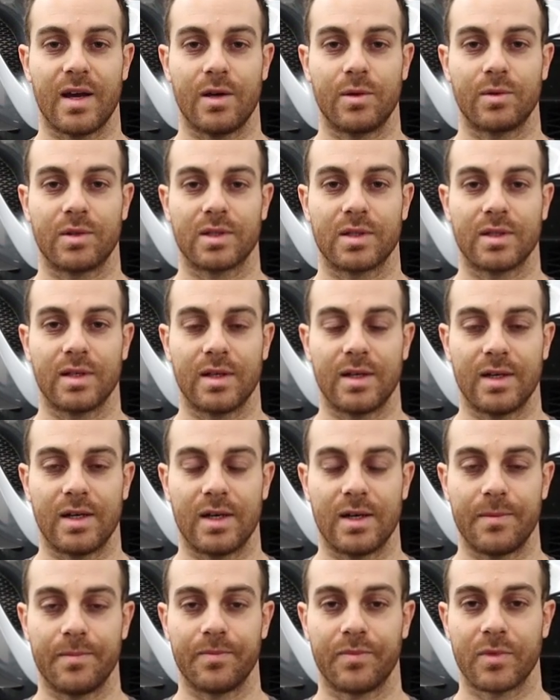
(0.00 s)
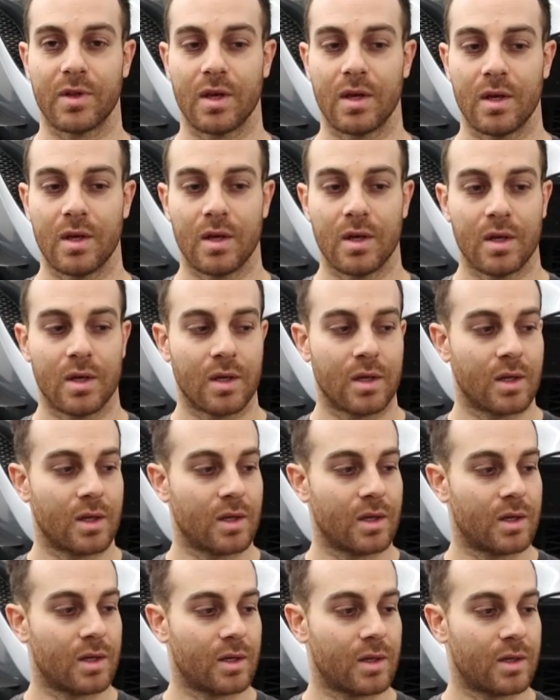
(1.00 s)
out. Um,
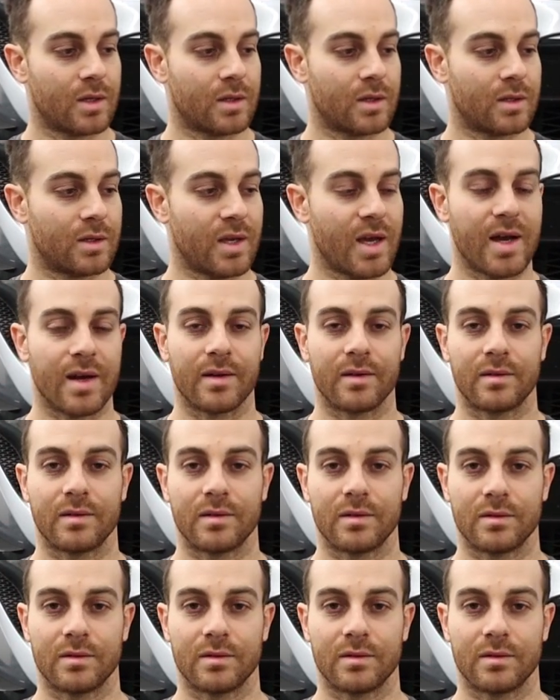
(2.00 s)
yeah,